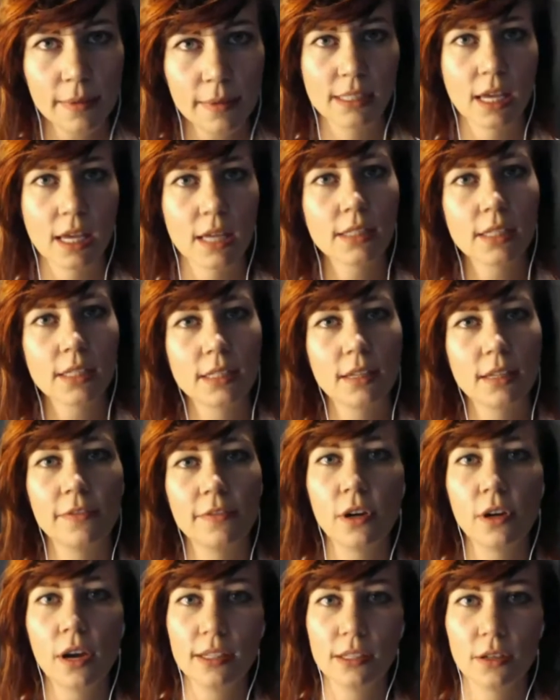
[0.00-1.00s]
sense. Because if
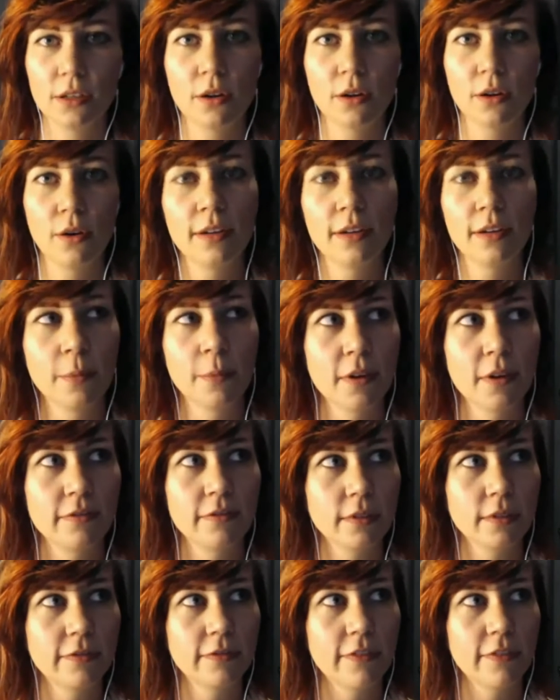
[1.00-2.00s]
you guys are going from a
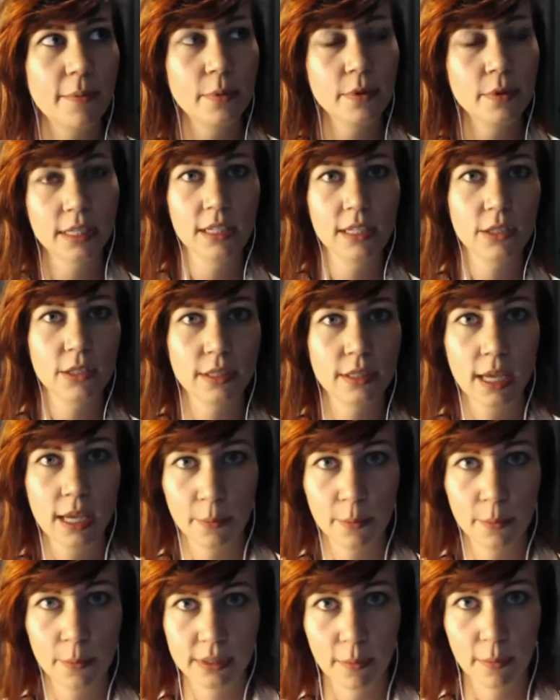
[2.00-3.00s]
5% to a
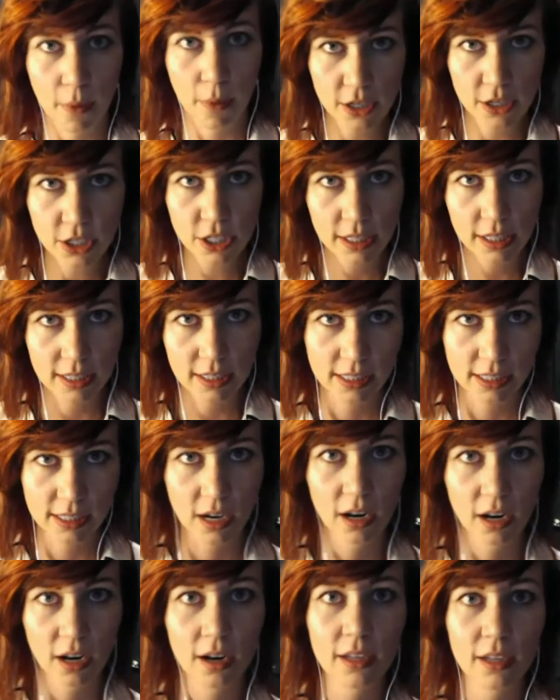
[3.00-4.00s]
10% margin this
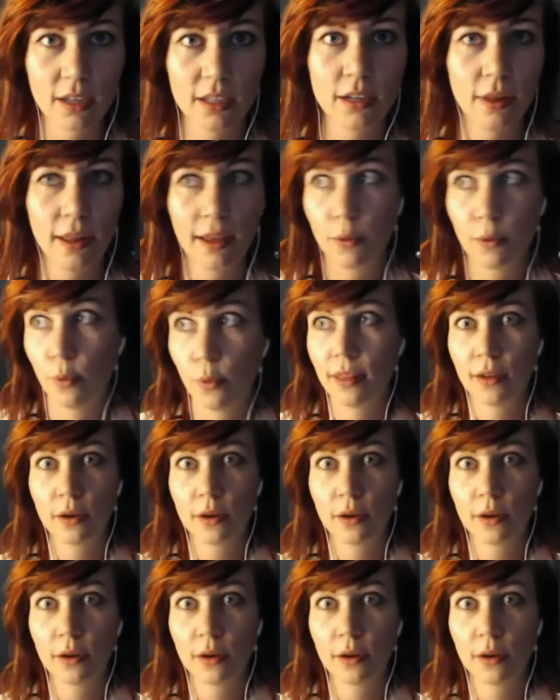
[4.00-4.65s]
year, you know, like one of the